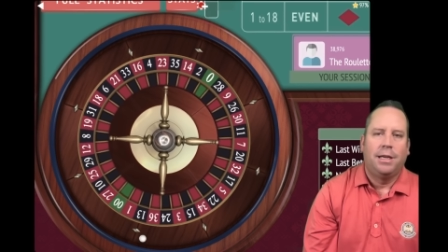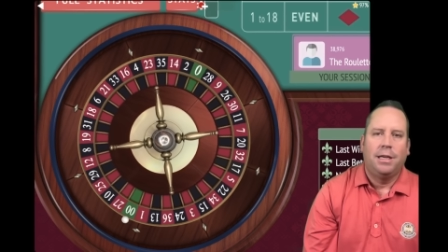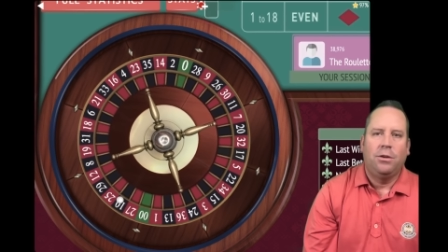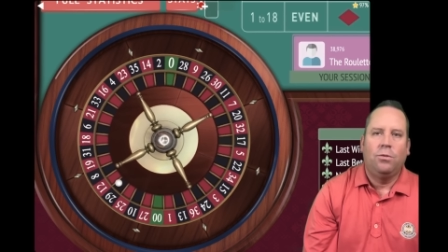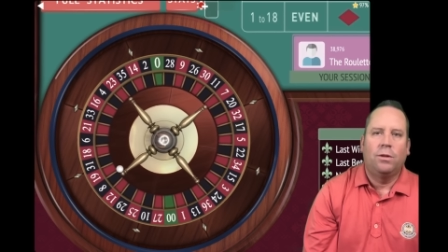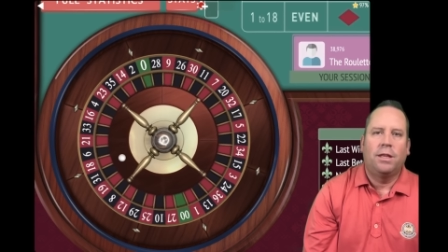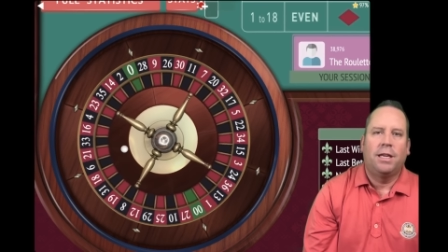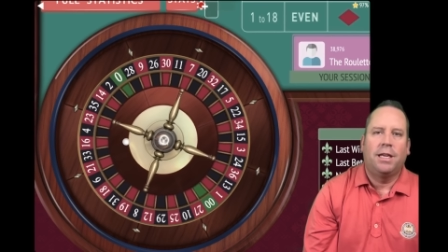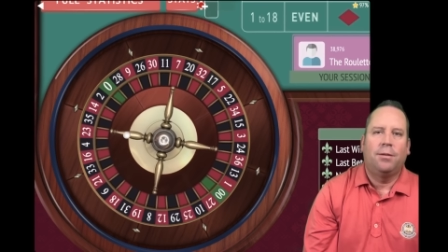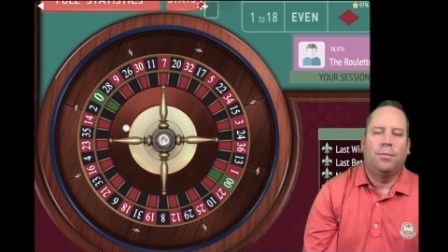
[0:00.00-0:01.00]
You will
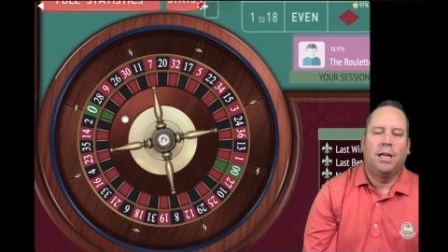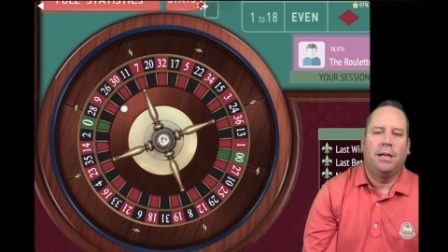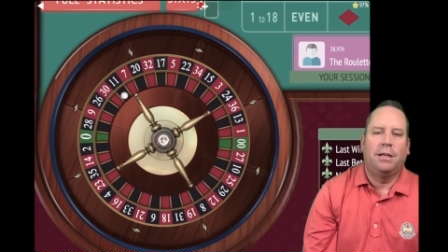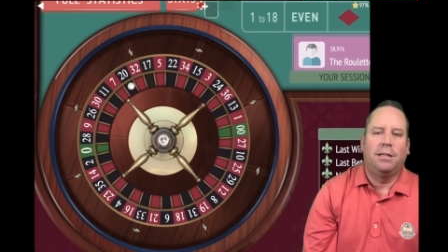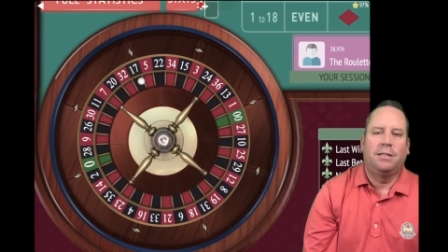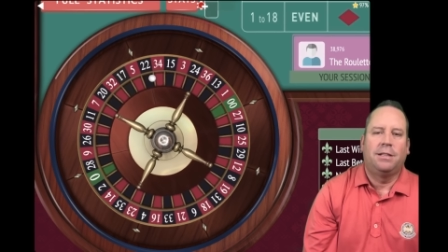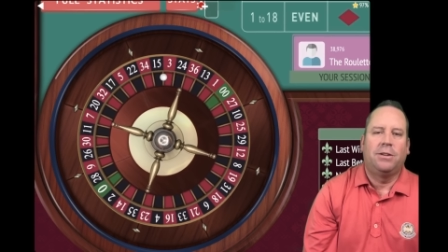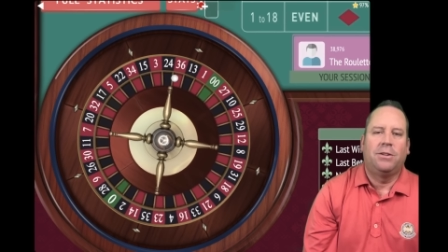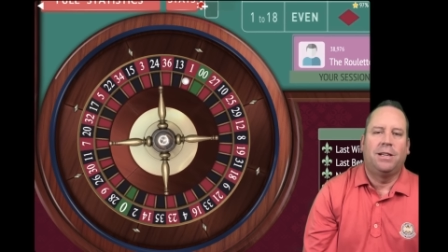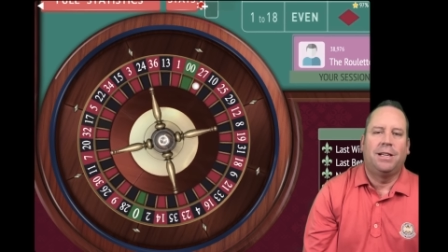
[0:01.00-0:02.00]
thank him later.
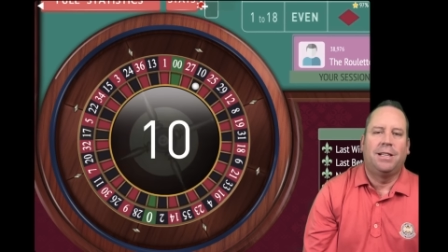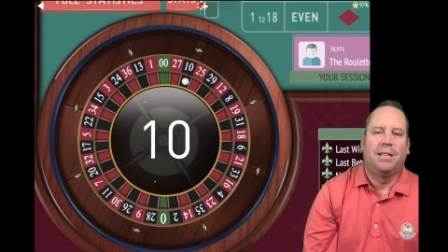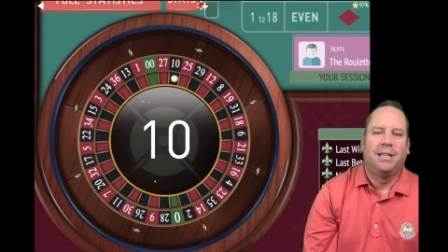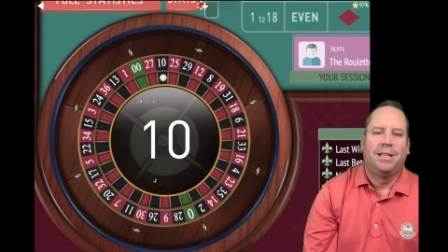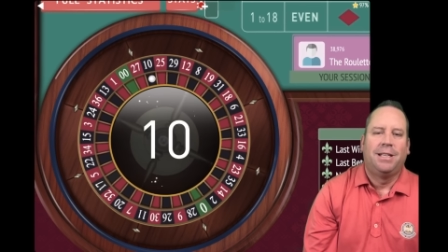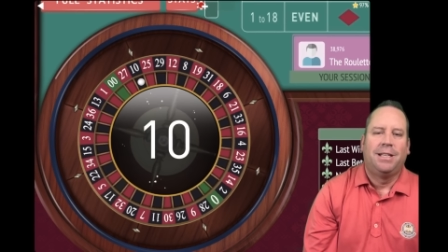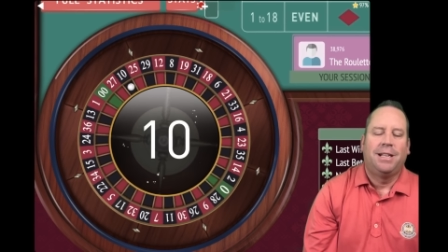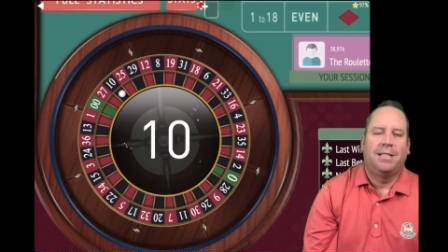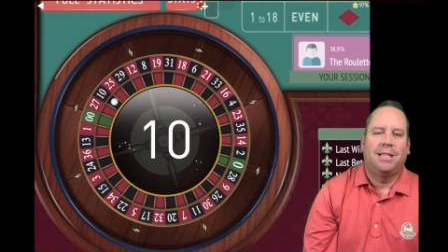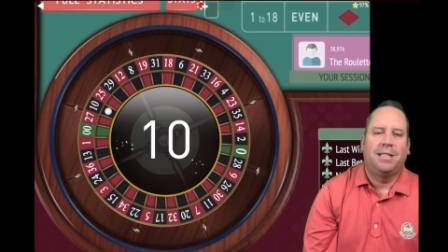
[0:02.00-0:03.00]
So uh,
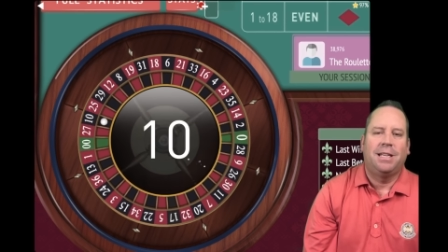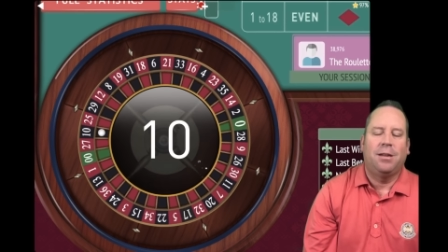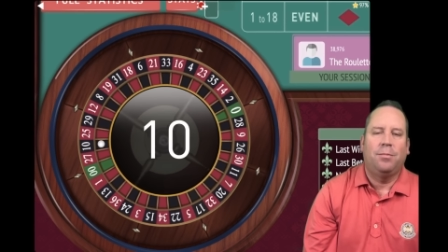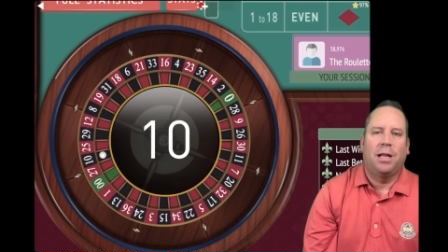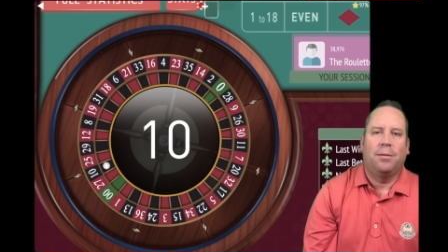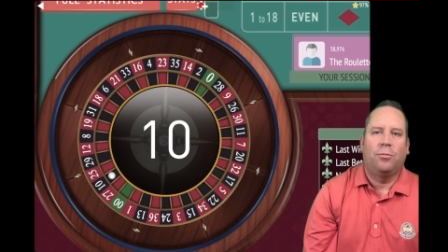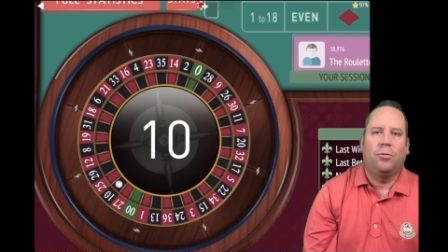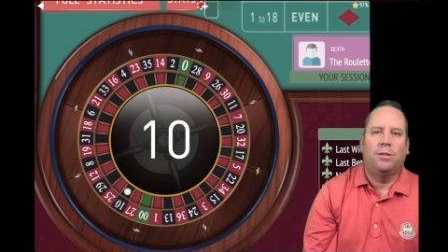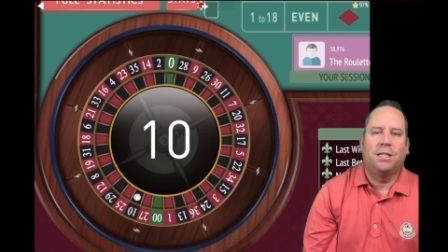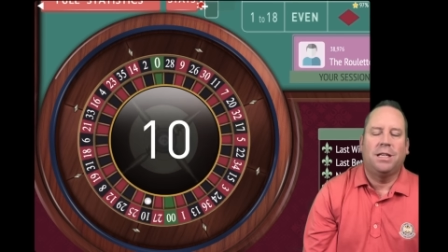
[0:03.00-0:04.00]
that's a 10 black. Well,
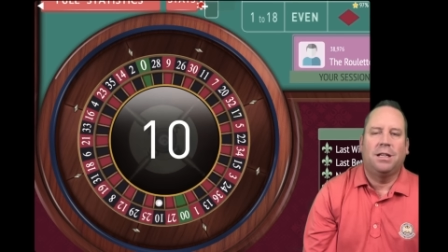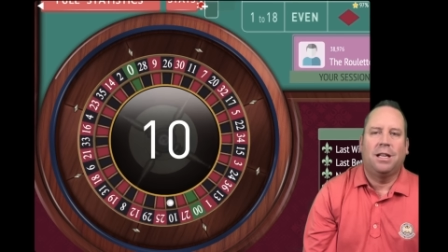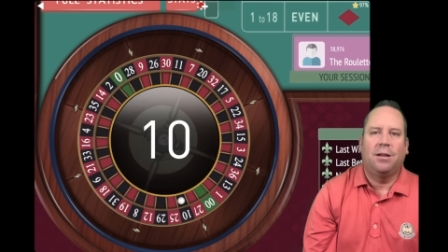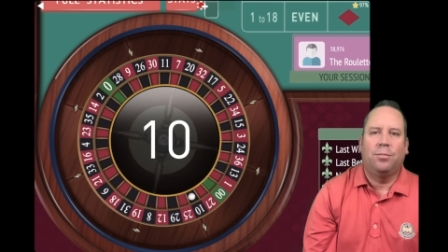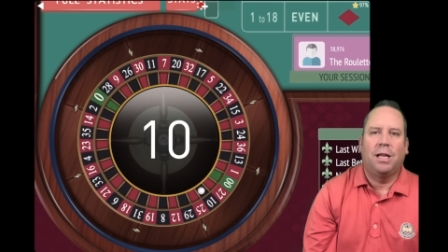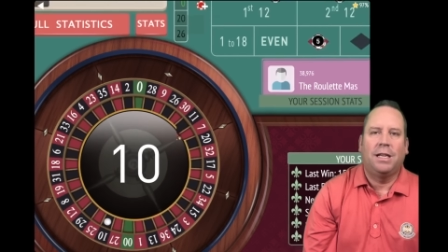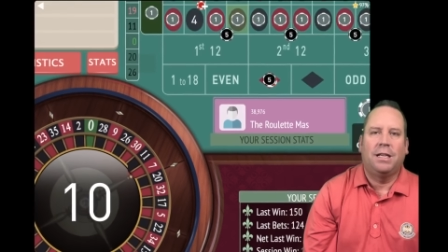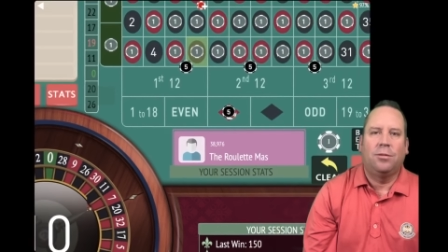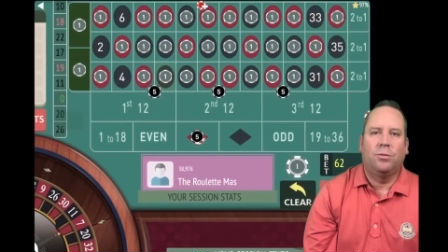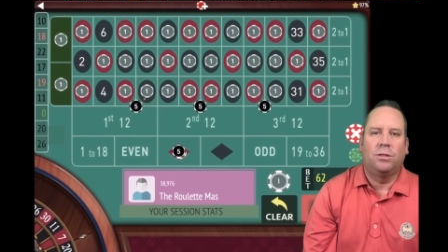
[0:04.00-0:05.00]
we're seeing a lot of black
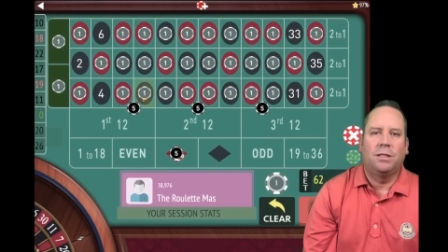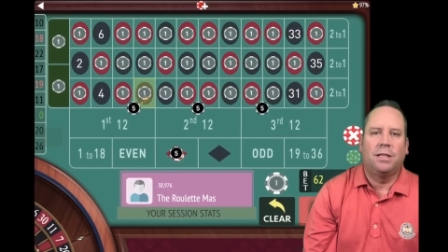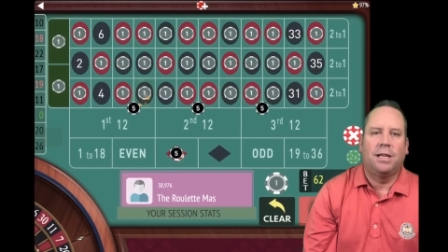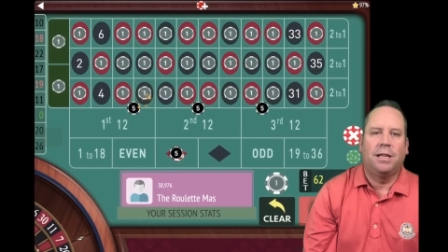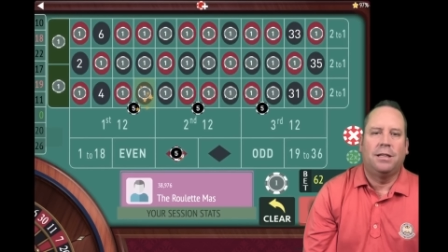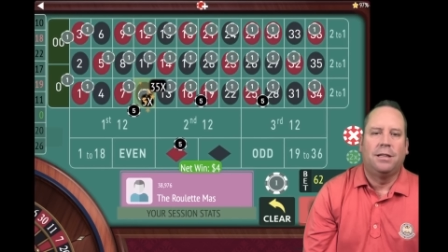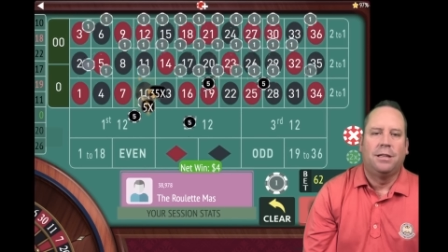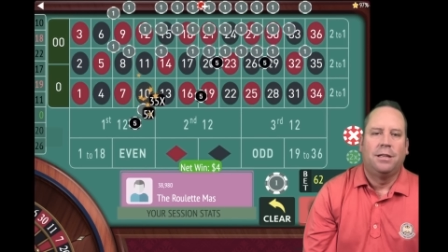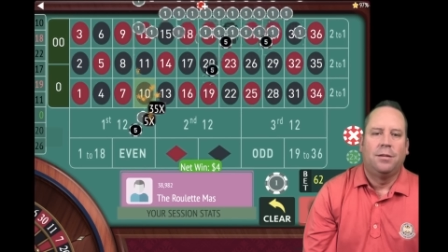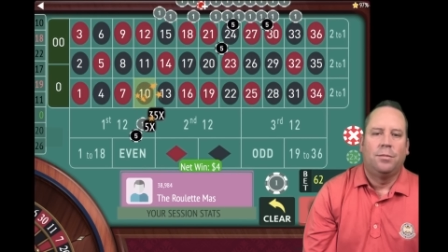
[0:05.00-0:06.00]
numbers today,
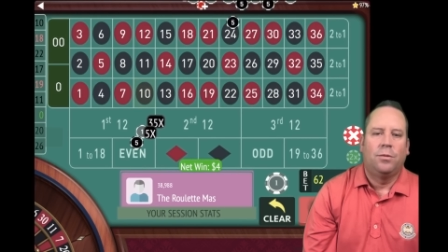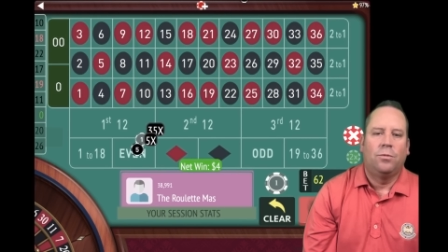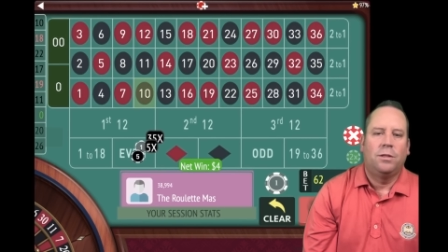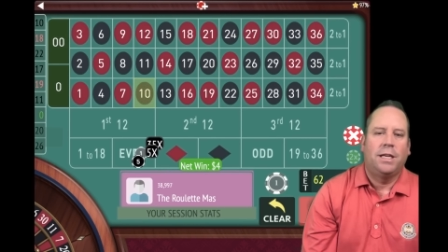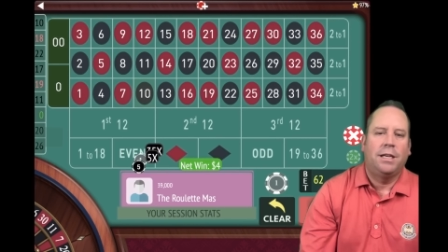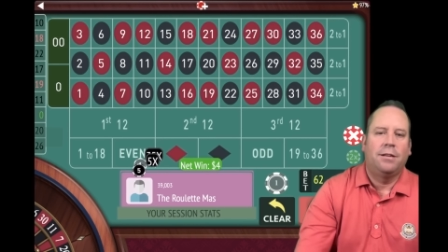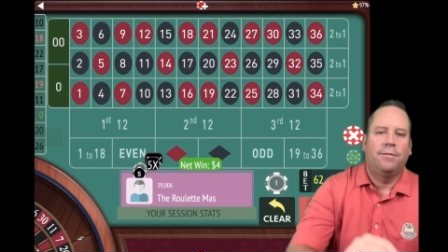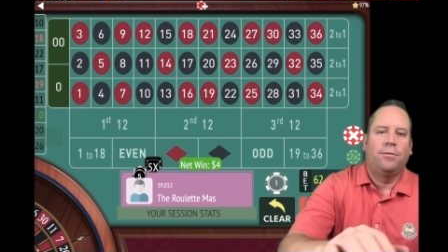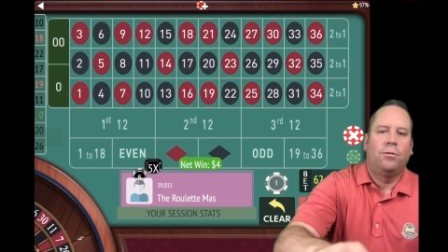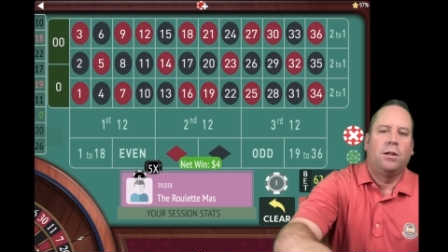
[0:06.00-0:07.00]
but we'll take the
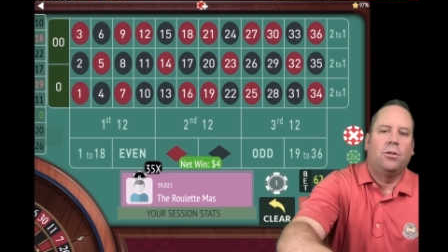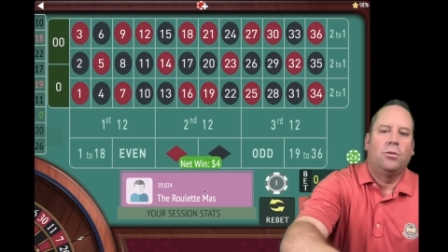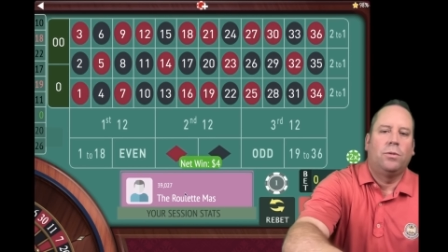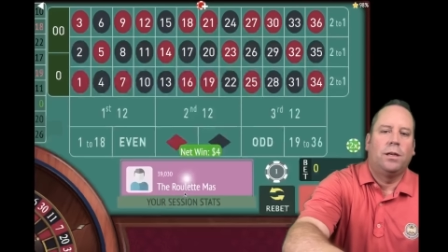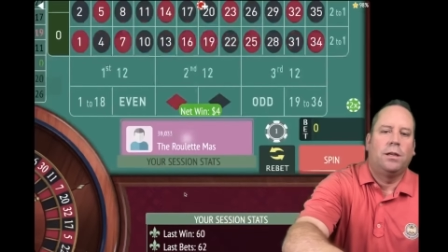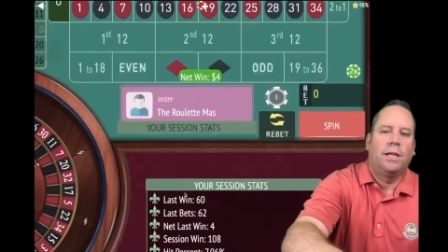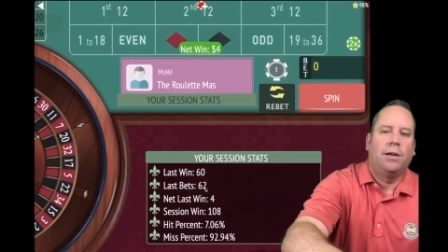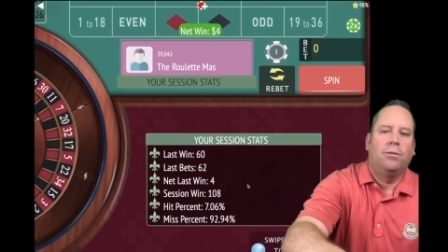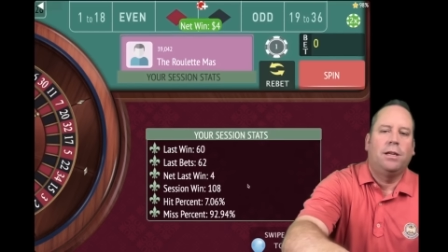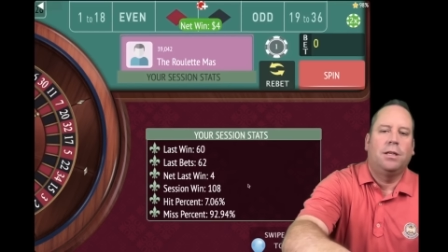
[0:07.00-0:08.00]
$4 win on
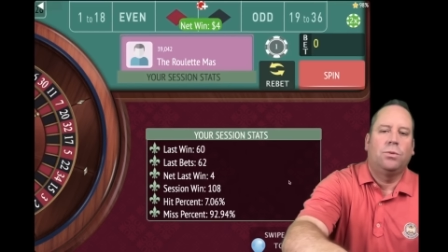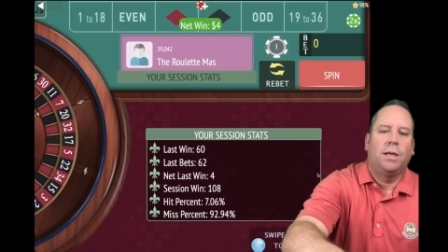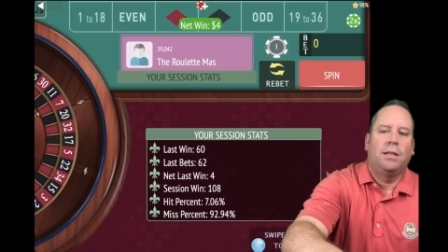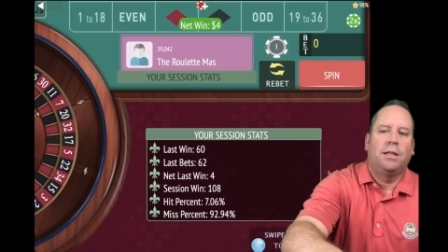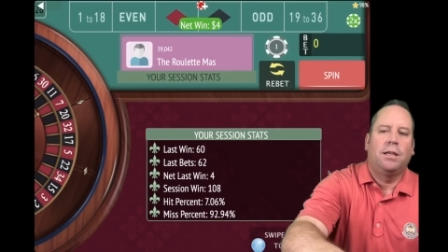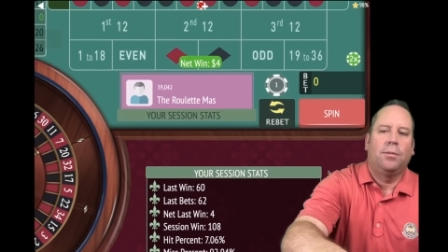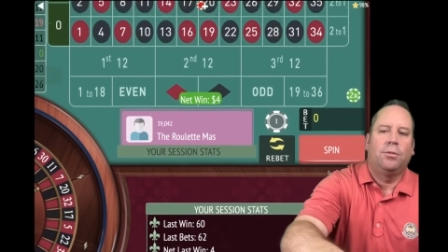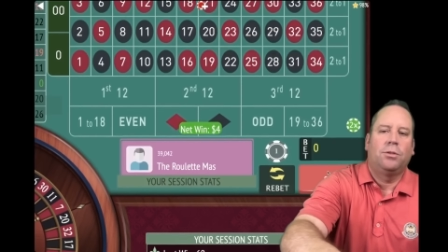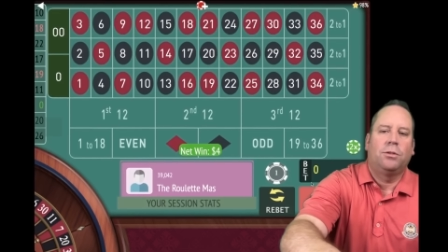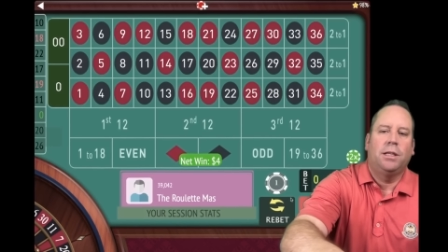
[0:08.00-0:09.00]
that one because we hit the double
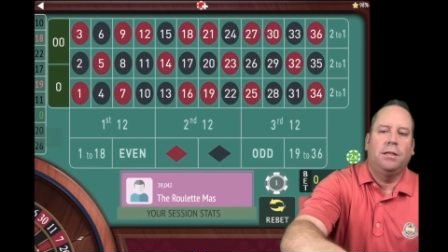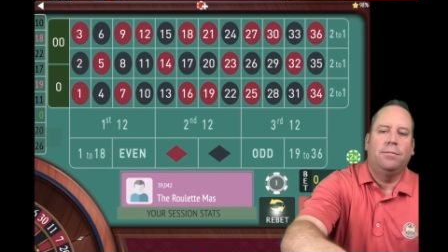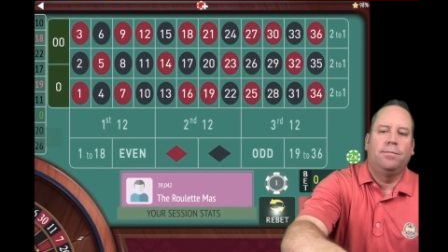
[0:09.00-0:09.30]
street.